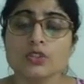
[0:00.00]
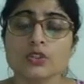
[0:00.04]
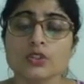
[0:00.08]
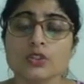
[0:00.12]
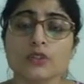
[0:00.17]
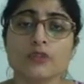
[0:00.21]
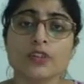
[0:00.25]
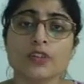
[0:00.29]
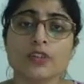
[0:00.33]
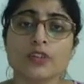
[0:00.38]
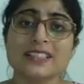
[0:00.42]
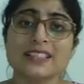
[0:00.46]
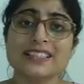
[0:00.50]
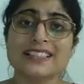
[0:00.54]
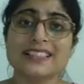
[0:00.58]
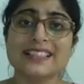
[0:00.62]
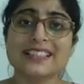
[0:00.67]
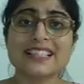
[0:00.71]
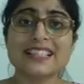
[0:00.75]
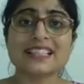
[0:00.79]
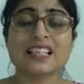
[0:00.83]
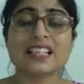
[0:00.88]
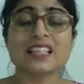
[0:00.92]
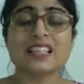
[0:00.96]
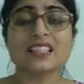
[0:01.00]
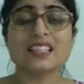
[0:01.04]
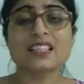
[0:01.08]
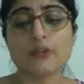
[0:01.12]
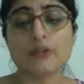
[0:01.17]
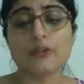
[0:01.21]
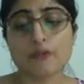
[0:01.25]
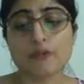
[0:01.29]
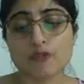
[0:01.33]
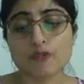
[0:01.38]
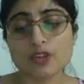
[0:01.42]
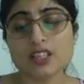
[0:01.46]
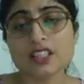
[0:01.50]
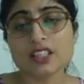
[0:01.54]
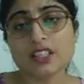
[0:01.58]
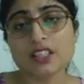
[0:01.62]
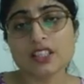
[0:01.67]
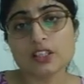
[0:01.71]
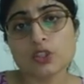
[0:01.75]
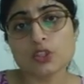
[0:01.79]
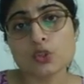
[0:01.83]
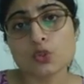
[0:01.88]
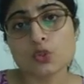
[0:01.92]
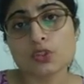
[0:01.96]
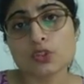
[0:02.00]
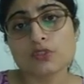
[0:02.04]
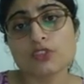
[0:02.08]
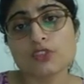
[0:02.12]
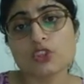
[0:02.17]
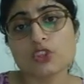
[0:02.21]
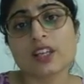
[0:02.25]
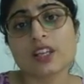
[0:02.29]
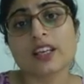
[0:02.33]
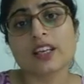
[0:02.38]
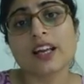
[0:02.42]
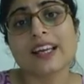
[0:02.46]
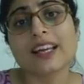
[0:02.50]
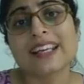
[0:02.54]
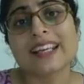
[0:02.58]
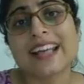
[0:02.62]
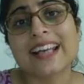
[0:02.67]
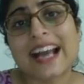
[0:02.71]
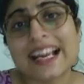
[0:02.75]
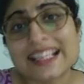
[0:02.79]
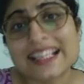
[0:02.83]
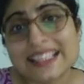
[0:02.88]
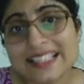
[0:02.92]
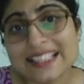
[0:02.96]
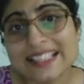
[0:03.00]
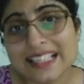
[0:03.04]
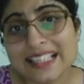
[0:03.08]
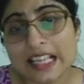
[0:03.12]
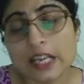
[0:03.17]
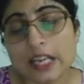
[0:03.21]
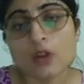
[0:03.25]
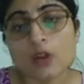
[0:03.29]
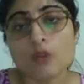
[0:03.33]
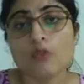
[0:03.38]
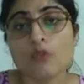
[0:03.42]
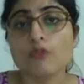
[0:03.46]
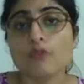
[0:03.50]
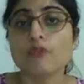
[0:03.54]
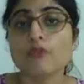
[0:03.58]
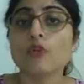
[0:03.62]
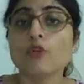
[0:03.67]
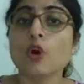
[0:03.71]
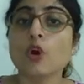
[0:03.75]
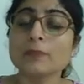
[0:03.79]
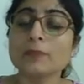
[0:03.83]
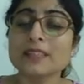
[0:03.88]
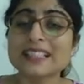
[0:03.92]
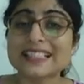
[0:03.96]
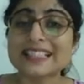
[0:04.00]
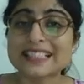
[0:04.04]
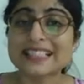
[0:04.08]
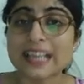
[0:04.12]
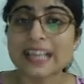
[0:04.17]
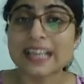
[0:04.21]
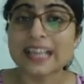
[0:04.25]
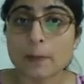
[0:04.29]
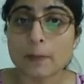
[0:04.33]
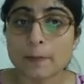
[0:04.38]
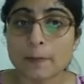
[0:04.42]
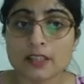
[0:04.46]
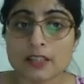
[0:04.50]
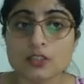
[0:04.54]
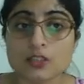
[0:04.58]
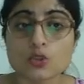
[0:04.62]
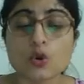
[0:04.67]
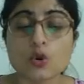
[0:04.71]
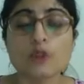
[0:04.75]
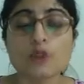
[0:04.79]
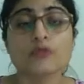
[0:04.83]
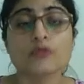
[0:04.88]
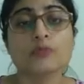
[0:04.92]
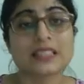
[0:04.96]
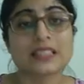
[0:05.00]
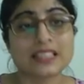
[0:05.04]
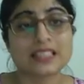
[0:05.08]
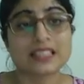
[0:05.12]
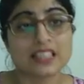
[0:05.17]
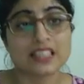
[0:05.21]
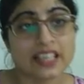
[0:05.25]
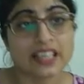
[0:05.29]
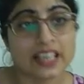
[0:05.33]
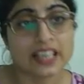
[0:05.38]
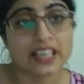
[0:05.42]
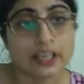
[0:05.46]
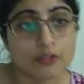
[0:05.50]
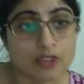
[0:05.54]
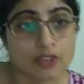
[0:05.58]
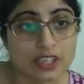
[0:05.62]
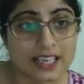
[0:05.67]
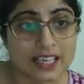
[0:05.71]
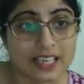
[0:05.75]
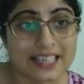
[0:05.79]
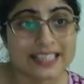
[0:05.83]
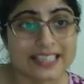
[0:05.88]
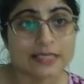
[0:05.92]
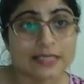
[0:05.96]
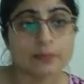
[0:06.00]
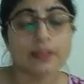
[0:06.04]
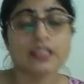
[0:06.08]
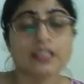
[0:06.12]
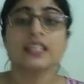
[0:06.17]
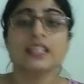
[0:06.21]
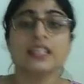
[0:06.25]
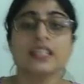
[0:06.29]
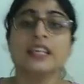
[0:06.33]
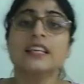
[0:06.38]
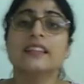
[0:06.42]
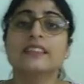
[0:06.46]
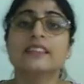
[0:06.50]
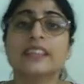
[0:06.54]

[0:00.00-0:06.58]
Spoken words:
So friends, these are different issues which are arising from the segment of misleading advertisement,